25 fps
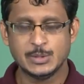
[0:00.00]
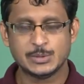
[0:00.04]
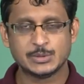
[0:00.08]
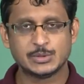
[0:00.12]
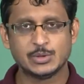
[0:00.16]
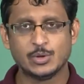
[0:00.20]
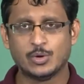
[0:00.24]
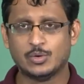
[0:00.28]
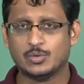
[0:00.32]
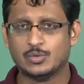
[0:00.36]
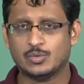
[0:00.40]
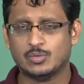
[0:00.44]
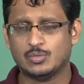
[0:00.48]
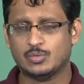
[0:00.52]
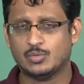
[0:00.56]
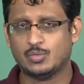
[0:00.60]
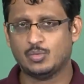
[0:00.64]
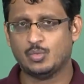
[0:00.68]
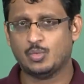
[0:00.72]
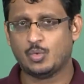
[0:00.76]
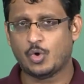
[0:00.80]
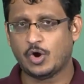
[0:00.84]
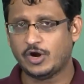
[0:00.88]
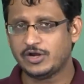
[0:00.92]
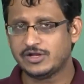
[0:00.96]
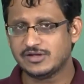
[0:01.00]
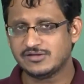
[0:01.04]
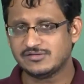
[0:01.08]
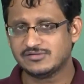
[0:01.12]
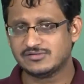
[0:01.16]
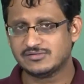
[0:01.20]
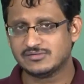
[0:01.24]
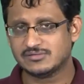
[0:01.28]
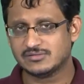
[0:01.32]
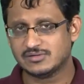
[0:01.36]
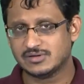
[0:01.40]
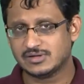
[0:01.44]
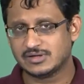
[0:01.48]
So, what is
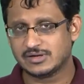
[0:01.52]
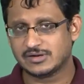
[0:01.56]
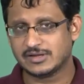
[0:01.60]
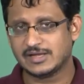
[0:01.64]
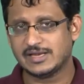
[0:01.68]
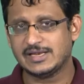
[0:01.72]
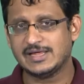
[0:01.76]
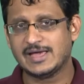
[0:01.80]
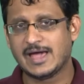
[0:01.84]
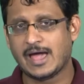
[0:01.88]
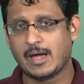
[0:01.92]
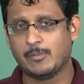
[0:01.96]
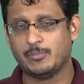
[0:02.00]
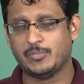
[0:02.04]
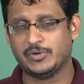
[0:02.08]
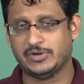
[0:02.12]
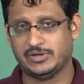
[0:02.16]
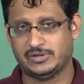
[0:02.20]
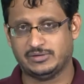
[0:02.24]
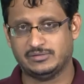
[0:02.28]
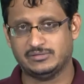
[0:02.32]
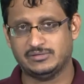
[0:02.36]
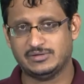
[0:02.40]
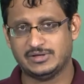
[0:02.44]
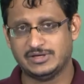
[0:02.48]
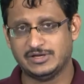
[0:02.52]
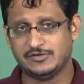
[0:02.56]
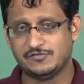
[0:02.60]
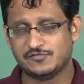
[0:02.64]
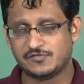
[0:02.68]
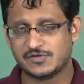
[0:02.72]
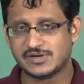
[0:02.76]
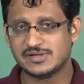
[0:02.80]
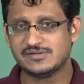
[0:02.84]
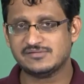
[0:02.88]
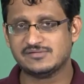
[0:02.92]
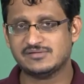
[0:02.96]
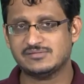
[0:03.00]
really happening? The
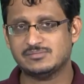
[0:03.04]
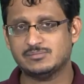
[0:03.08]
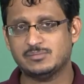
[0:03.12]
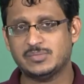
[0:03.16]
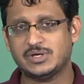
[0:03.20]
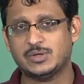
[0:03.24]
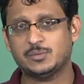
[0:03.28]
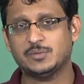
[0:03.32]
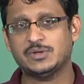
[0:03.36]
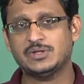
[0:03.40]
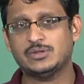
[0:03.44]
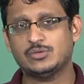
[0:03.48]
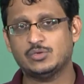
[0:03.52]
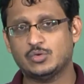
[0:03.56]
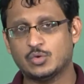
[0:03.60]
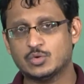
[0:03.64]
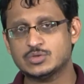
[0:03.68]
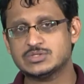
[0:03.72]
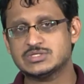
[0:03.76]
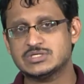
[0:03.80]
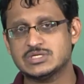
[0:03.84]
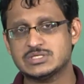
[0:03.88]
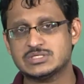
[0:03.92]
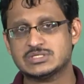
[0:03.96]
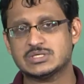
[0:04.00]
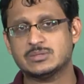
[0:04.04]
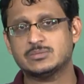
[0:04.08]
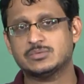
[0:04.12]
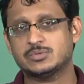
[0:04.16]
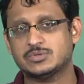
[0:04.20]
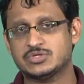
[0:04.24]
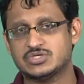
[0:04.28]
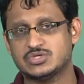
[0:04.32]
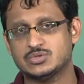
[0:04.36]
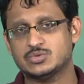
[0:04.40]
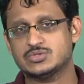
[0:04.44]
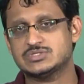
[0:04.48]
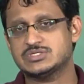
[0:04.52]
difference between those systems
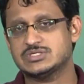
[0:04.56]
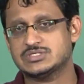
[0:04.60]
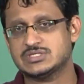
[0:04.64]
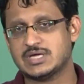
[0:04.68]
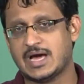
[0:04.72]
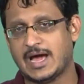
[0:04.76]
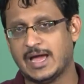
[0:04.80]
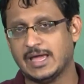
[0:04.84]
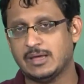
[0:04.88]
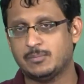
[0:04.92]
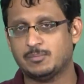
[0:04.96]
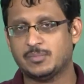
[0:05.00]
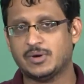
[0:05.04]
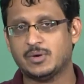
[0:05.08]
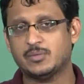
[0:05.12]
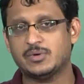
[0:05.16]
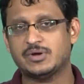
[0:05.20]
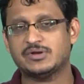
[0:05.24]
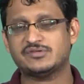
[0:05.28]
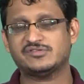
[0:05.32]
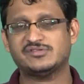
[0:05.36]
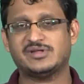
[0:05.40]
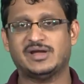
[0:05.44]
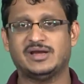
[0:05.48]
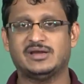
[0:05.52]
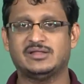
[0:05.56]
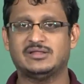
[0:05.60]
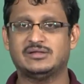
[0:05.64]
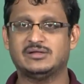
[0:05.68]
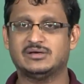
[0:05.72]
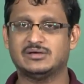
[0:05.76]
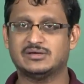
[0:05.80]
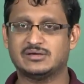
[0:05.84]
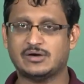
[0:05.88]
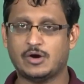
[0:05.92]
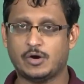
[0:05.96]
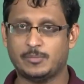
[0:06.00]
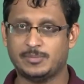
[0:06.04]
which use these high powers and
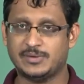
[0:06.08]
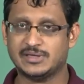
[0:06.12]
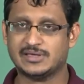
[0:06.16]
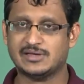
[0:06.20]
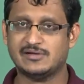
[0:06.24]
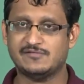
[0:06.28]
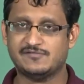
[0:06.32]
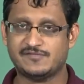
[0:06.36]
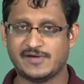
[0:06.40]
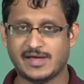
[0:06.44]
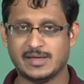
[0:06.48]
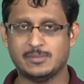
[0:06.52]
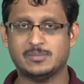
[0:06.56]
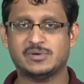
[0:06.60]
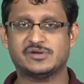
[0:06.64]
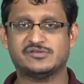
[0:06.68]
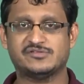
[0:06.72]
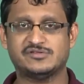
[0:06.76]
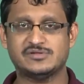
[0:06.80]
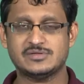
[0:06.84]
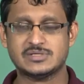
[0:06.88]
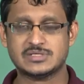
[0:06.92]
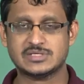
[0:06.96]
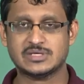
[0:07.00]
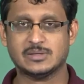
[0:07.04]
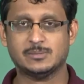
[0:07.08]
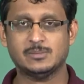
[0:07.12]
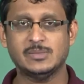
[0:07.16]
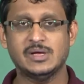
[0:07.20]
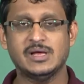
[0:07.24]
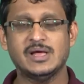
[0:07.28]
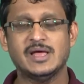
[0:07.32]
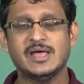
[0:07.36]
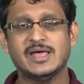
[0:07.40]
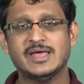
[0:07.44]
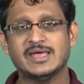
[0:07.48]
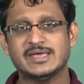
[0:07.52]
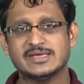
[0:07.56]
the optical fiber system
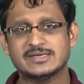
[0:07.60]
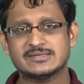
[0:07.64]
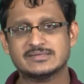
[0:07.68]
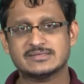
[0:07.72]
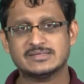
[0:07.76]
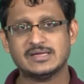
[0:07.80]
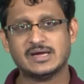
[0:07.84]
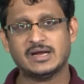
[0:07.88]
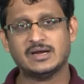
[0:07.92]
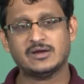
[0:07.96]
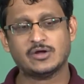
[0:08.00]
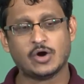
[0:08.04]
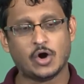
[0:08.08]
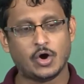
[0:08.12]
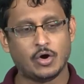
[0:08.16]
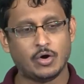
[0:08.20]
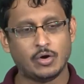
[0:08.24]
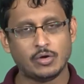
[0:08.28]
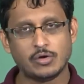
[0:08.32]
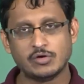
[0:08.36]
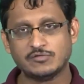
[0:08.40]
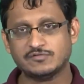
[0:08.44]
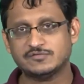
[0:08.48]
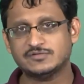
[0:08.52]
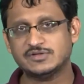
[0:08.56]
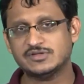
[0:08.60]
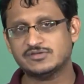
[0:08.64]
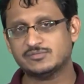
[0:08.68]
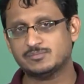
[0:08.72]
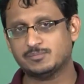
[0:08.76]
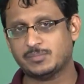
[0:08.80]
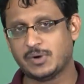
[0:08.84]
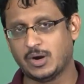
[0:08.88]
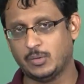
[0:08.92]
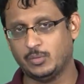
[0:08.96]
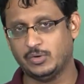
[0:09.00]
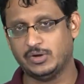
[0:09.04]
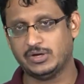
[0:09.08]
is that all of this
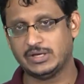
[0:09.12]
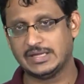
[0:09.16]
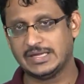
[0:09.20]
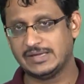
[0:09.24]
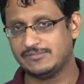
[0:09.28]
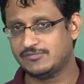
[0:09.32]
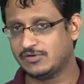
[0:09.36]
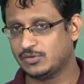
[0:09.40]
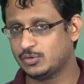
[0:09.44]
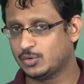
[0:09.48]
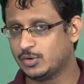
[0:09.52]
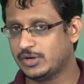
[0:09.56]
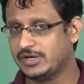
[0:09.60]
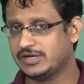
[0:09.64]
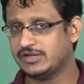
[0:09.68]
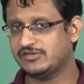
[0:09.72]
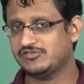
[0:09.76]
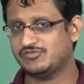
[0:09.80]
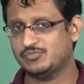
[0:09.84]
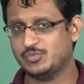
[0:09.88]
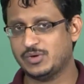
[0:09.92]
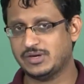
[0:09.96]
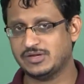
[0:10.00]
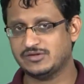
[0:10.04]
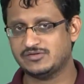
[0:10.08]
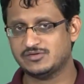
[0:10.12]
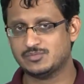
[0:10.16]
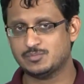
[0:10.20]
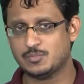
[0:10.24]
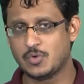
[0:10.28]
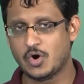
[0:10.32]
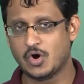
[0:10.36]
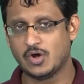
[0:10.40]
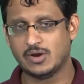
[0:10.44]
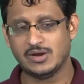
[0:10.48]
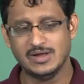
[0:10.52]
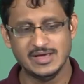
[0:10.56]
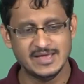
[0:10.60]
power even though it is very
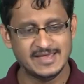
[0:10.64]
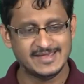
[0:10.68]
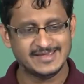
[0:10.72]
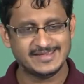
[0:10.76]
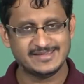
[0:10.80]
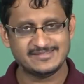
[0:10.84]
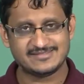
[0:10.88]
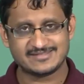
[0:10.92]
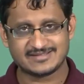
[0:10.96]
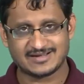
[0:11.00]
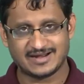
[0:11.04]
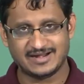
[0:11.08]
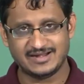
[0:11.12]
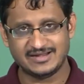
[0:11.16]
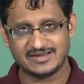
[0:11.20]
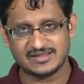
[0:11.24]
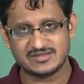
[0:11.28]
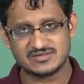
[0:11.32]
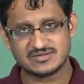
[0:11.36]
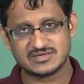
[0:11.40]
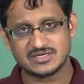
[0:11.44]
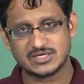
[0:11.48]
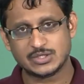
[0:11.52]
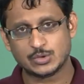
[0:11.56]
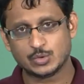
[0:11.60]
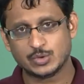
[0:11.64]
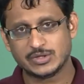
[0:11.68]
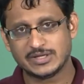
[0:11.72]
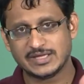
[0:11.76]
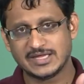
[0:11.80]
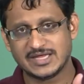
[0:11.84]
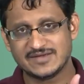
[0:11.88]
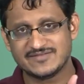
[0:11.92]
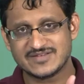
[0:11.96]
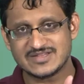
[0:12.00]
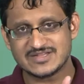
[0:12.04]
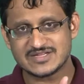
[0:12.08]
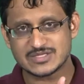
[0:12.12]
small is condensed into an
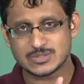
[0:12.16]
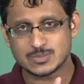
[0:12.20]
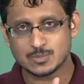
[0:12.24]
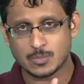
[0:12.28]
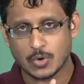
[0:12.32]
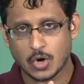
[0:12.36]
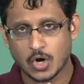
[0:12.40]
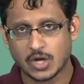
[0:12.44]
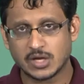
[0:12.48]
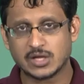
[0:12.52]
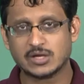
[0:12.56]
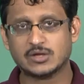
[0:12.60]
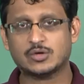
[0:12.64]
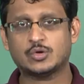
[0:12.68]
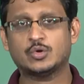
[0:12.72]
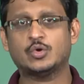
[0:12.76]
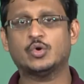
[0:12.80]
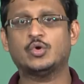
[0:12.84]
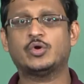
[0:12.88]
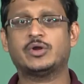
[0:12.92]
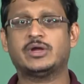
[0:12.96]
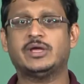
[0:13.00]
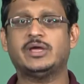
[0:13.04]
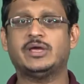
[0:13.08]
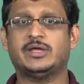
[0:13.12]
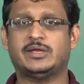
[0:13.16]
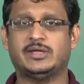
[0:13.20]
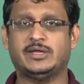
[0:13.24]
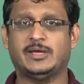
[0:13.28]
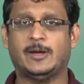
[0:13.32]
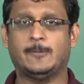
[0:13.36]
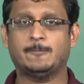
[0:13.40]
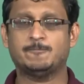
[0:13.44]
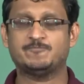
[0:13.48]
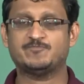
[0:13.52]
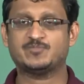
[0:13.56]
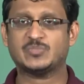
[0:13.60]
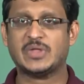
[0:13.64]
even smaller core area
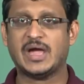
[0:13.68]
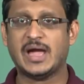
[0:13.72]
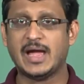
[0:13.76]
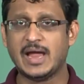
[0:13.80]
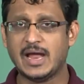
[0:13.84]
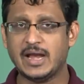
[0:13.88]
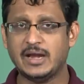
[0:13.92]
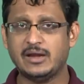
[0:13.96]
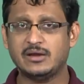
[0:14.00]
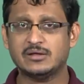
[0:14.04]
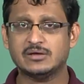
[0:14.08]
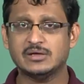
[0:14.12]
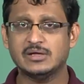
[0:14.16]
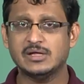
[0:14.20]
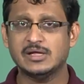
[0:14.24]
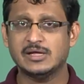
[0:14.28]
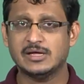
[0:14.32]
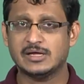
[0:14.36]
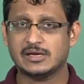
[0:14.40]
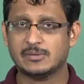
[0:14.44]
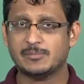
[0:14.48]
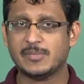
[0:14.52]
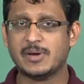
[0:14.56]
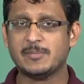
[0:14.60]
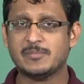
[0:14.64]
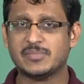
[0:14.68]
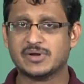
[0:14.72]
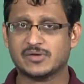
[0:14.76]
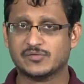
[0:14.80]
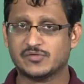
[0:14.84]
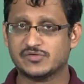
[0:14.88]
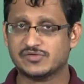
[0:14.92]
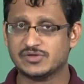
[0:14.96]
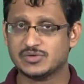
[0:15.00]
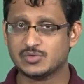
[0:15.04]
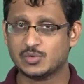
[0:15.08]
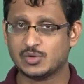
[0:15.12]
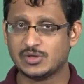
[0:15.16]
and remember
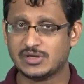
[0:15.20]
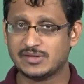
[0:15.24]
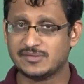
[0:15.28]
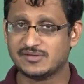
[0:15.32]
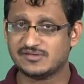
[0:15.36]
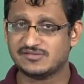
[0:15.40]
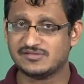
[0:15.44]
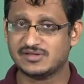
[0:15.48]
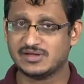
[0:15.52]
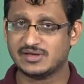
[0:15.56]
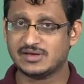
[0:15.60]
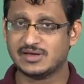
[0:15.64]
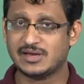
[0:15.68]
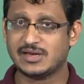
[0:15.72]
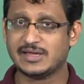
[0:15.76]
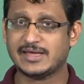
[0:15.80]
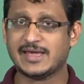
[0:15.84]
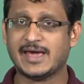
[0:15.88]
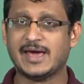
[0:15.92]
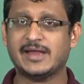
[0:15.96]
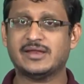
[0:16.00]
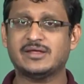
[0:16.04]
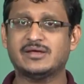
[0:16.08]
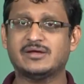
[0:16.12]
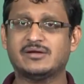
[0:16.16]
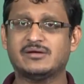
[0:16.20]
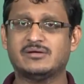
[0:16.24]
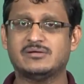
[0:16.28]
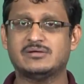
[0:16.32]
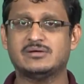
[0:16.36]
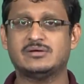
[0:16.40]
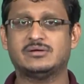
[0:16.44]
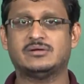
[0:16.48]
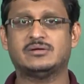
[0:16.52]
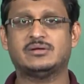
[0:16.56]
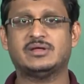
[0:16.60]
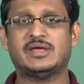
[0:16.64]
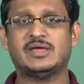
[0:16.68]
this is only the single carrier
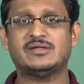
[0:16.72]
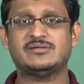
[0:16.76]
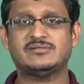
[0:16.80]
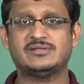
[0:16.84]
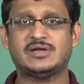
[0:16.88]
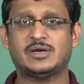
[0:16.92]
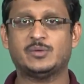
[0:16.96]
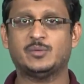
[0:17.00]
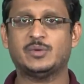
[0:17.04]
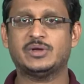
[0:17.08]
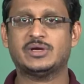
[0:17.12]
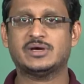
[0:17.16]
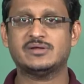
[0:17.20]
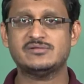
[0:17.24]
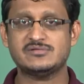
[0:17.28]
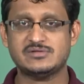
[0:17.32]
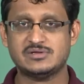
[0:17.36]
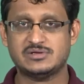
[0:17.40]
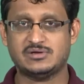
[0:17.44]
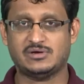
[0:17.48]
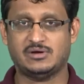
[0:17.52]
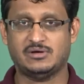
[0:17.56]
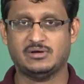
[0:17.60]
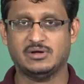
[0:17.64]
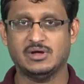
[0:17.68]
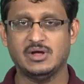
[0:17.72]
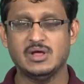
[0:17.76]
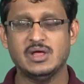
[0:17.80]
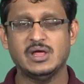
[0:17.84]
case that we considered.